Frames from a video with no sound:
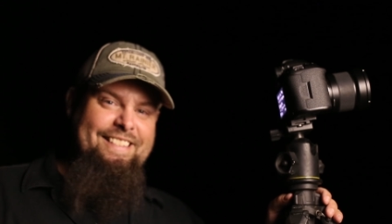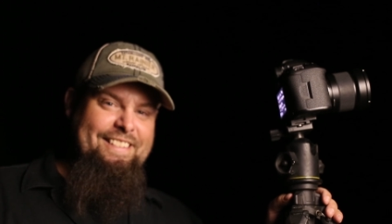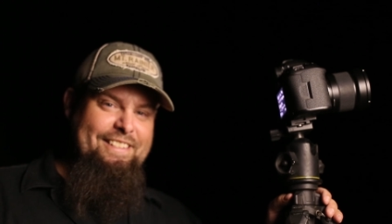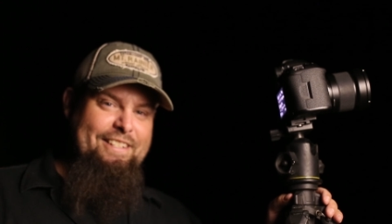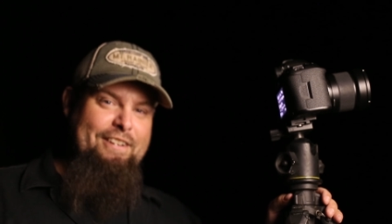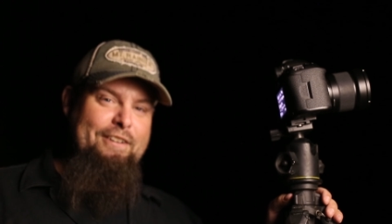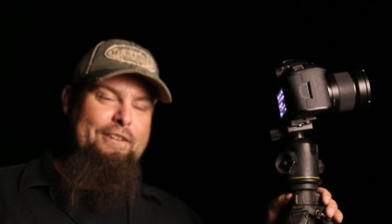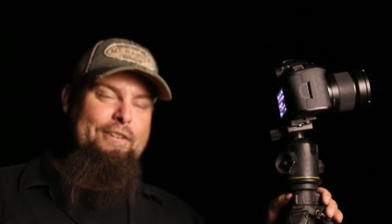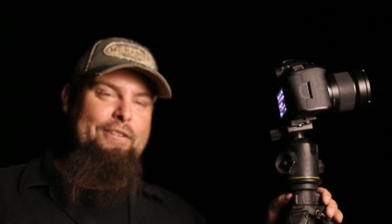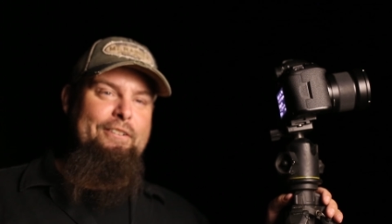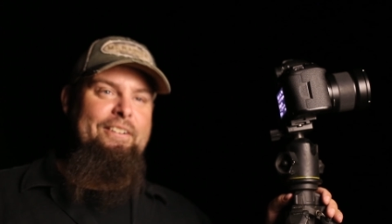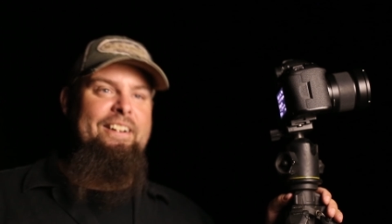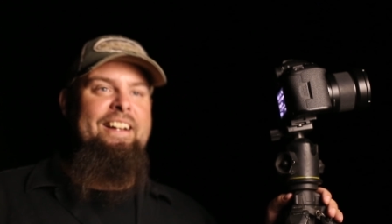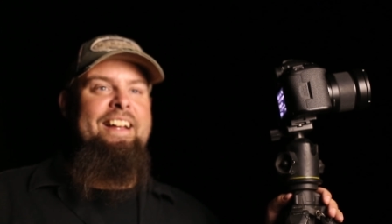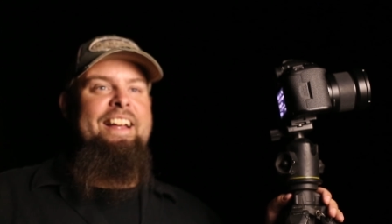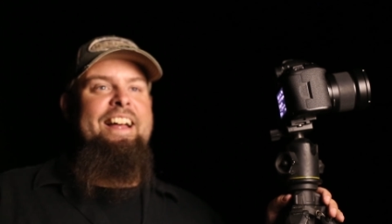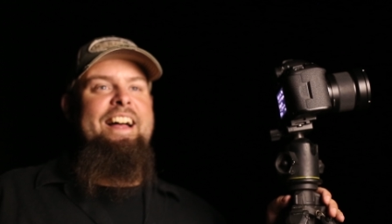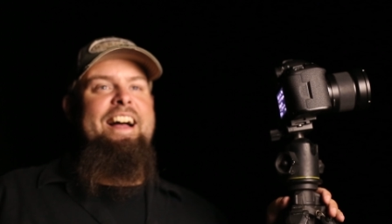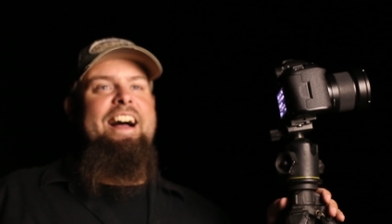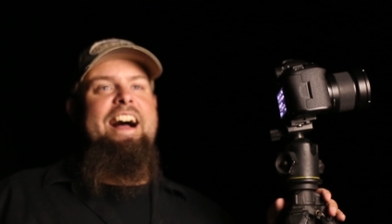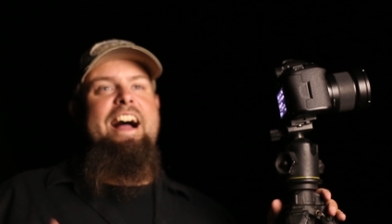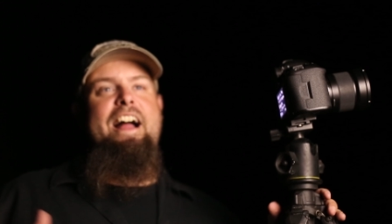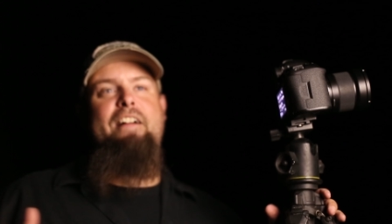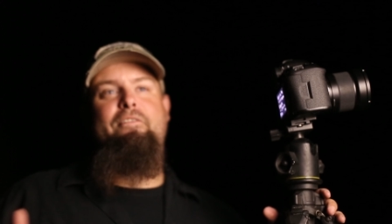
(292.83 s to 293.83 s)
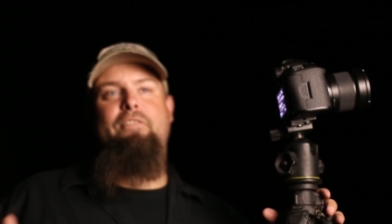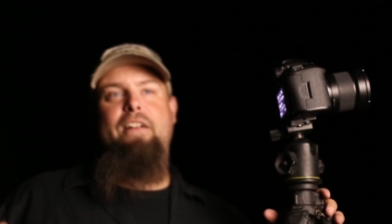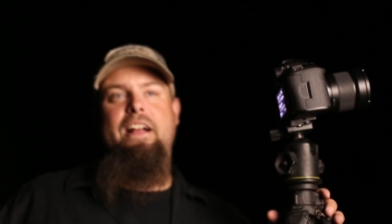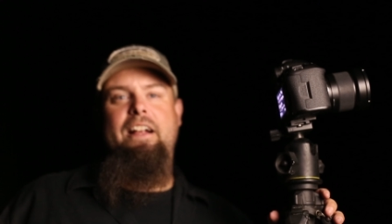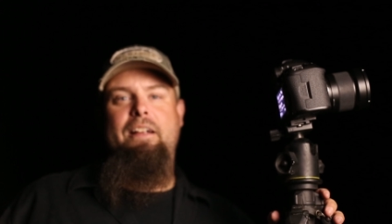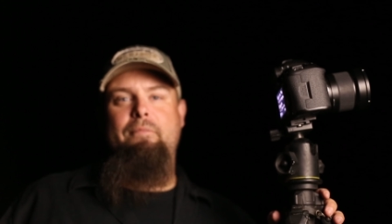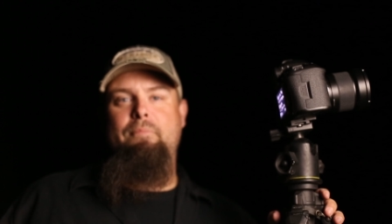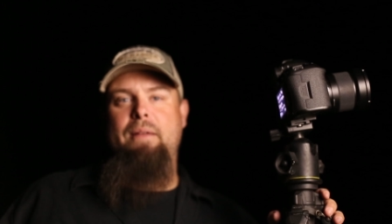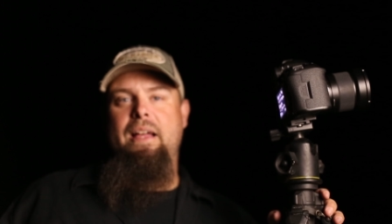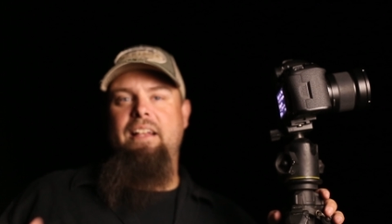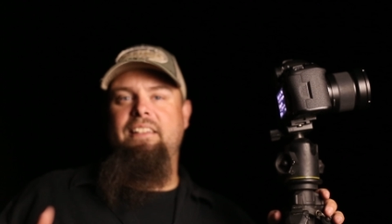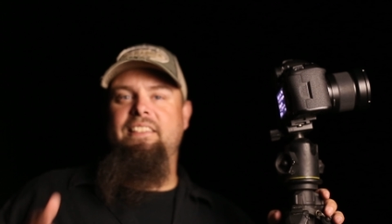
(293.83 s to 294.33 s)
so I
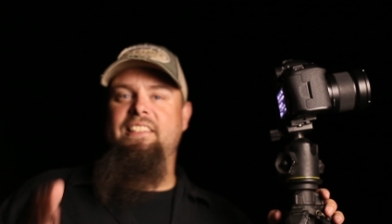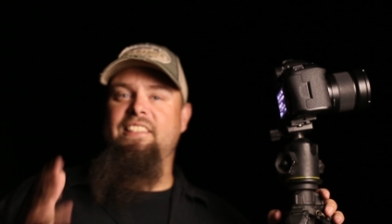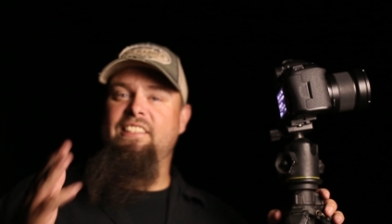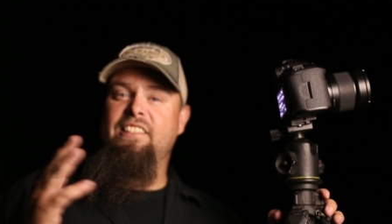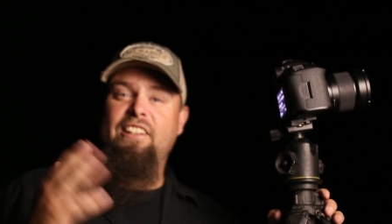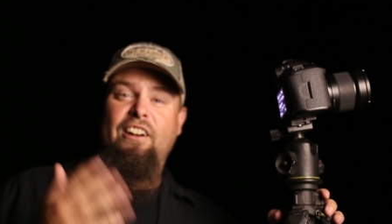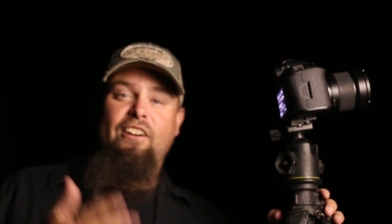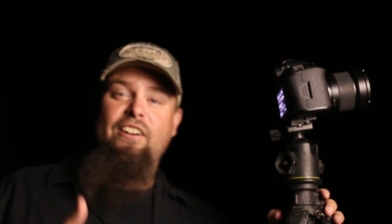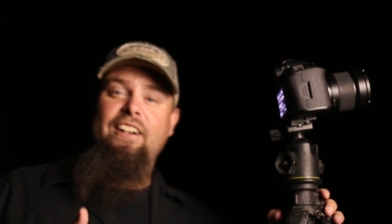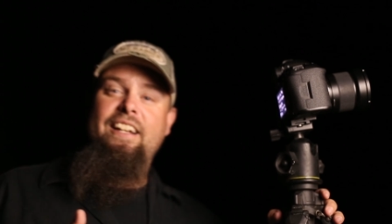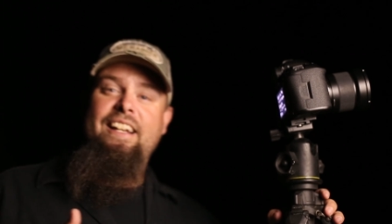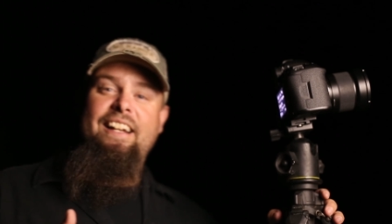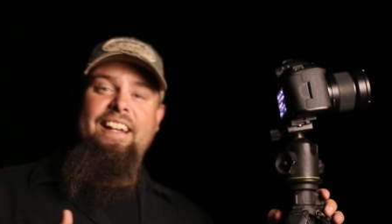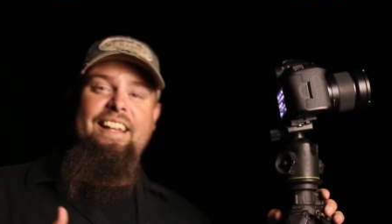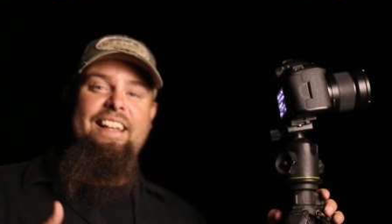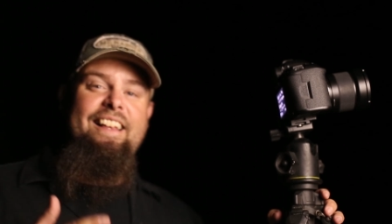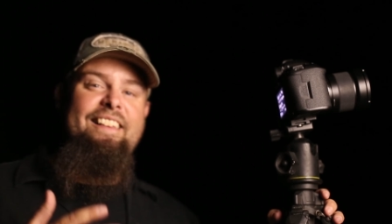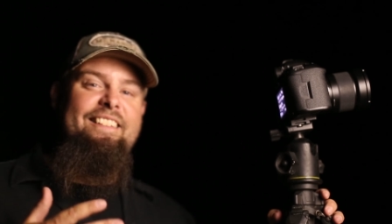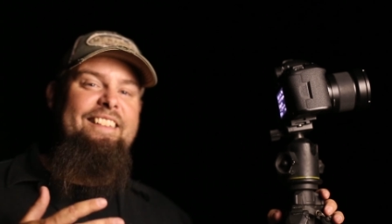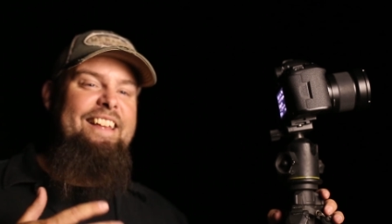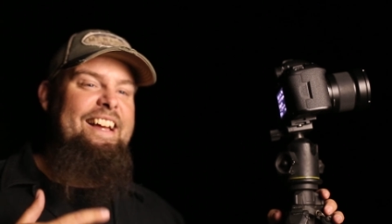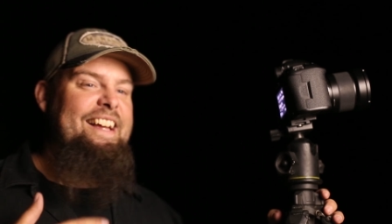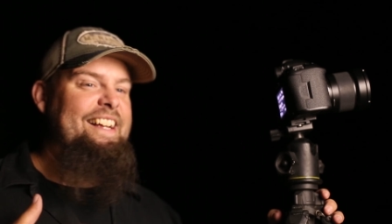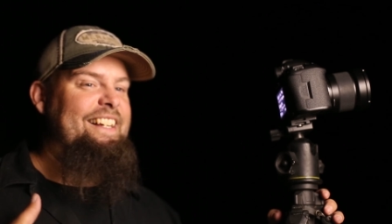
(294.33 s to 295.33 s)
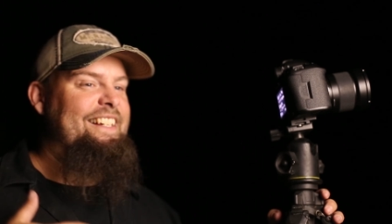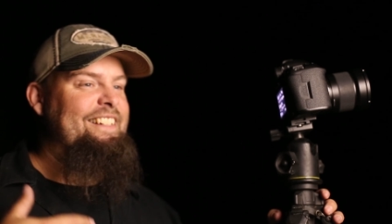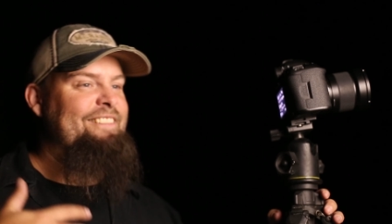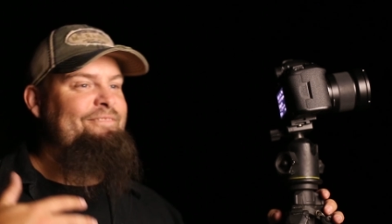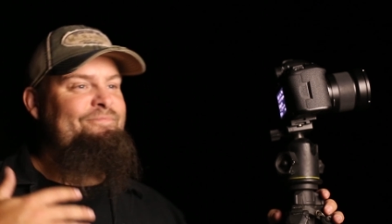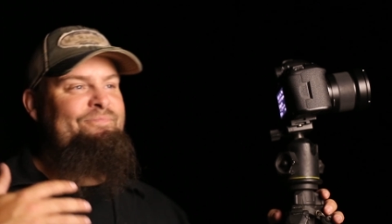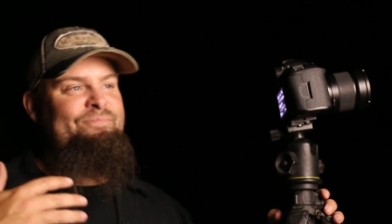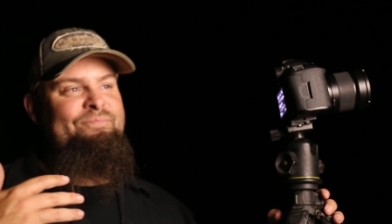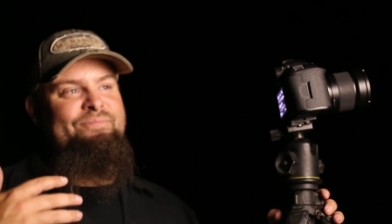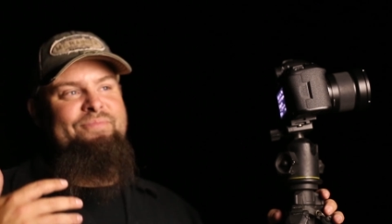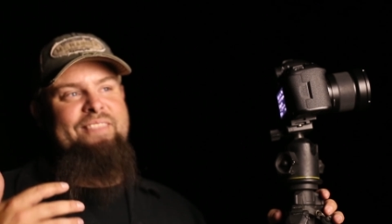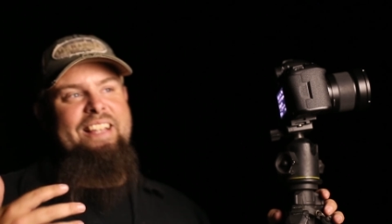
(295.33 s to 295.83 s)
recommend starting at like
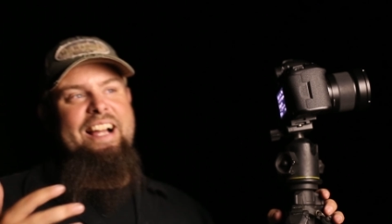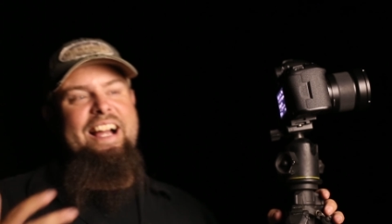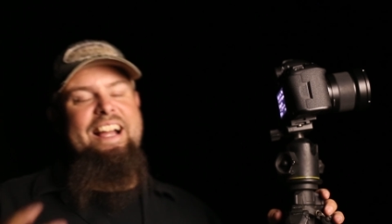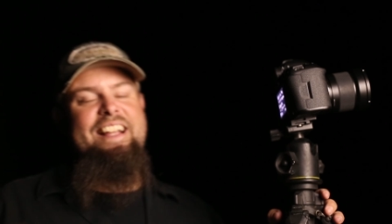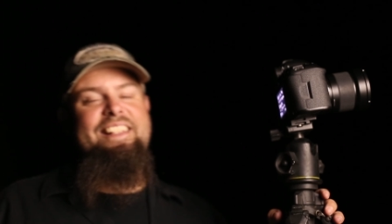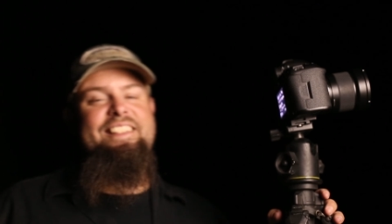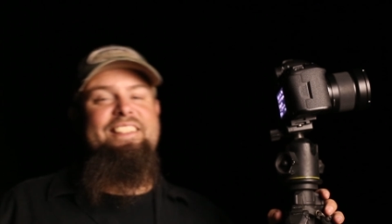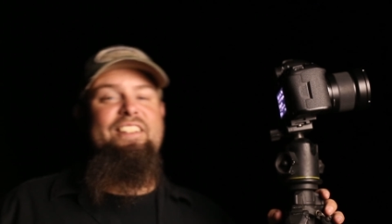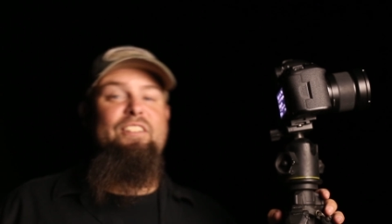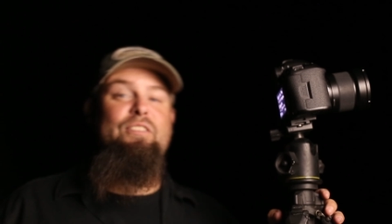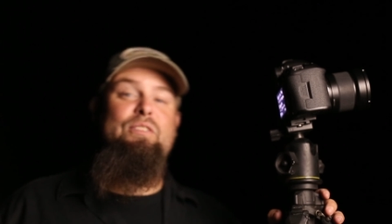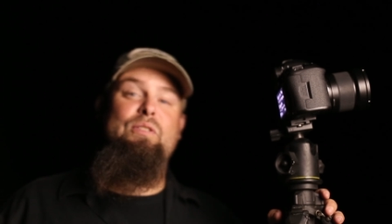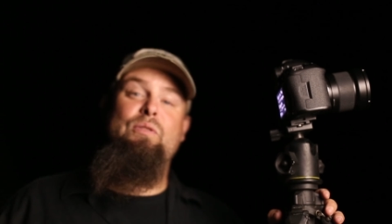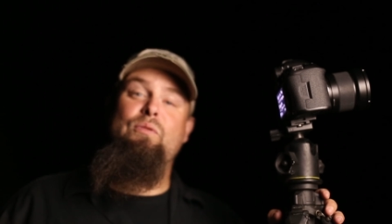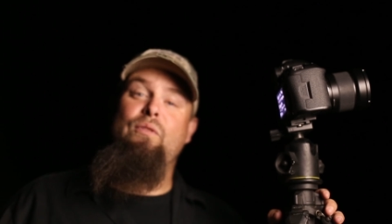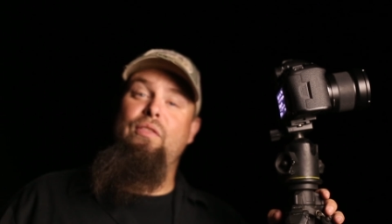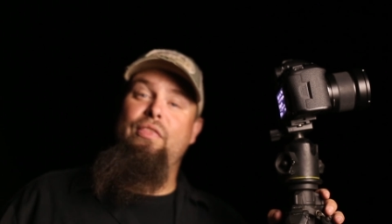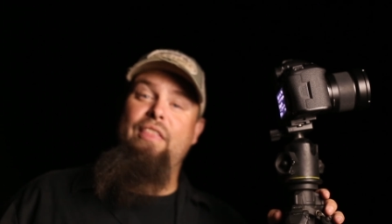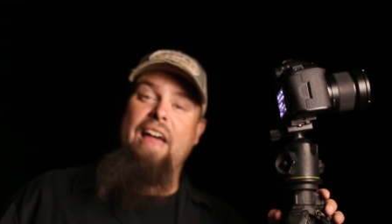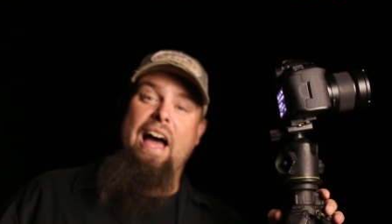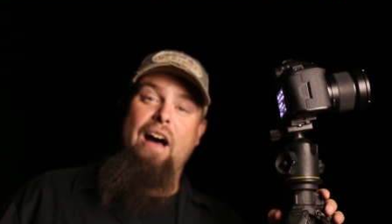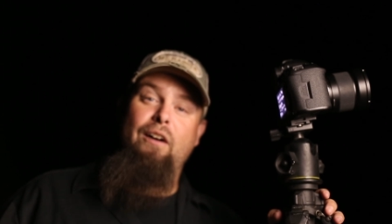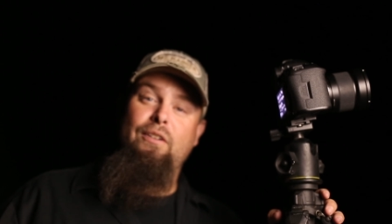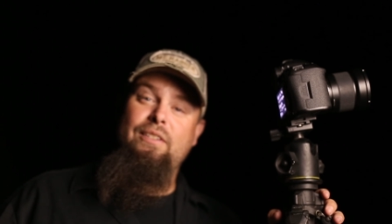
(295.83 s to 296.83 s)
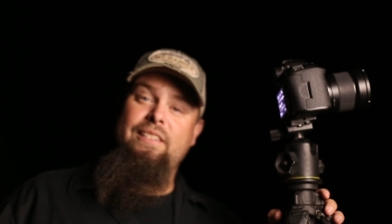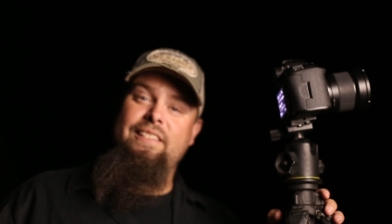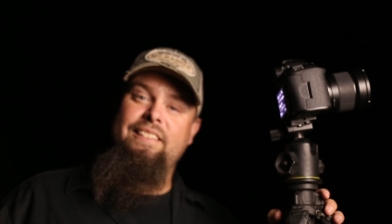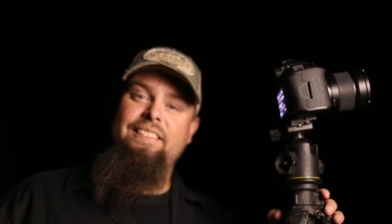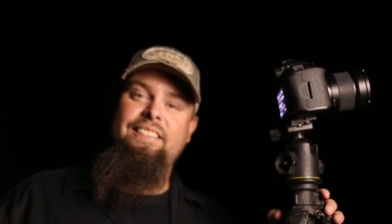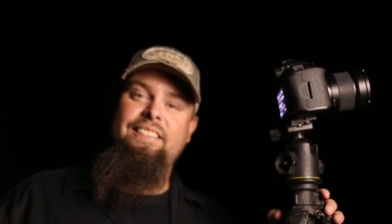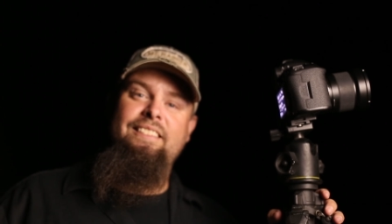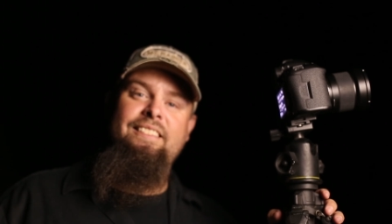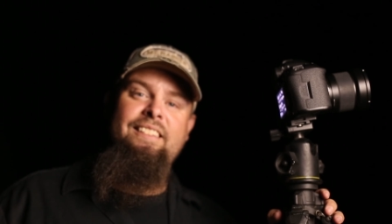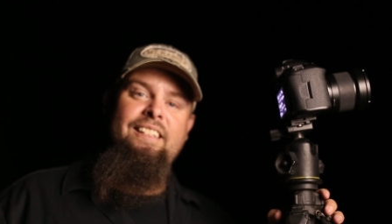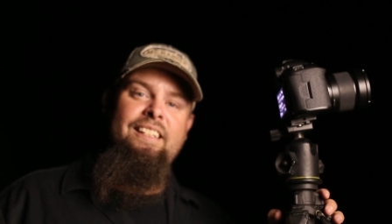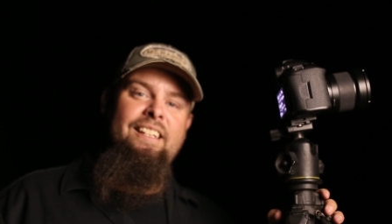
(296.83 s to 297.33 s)
ISO
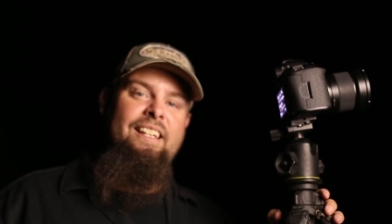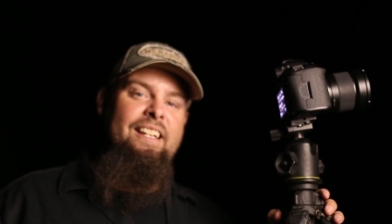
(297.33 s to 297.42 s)
2000,